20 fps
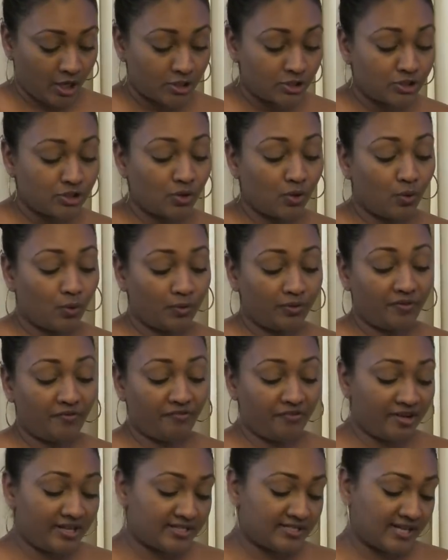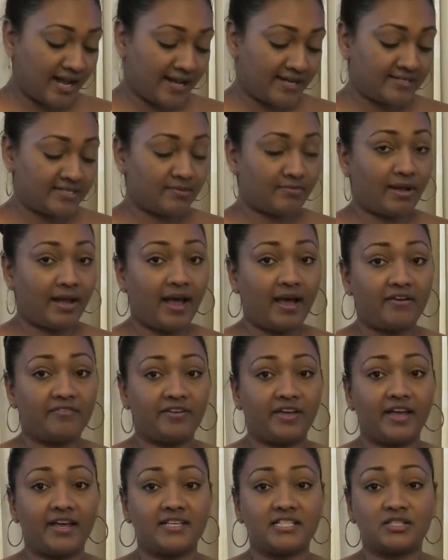So the first item I
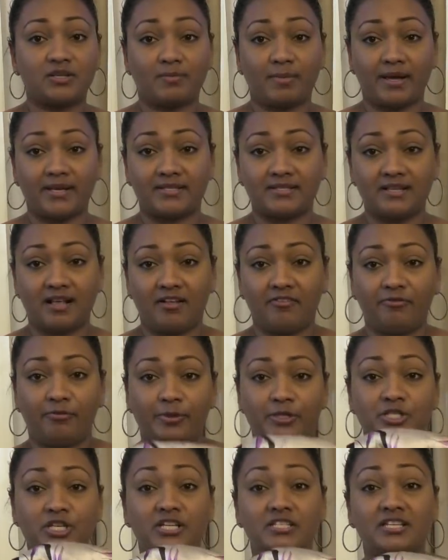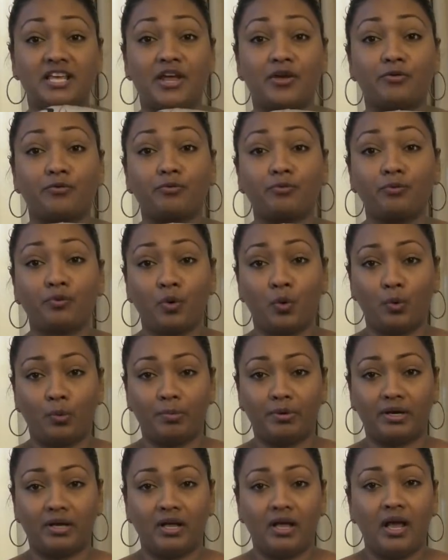have here is for myself, which is a
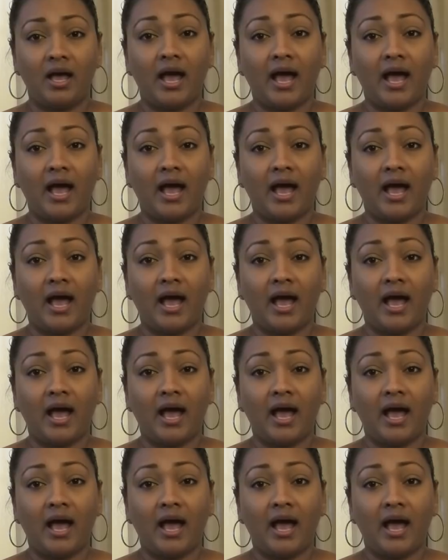robe.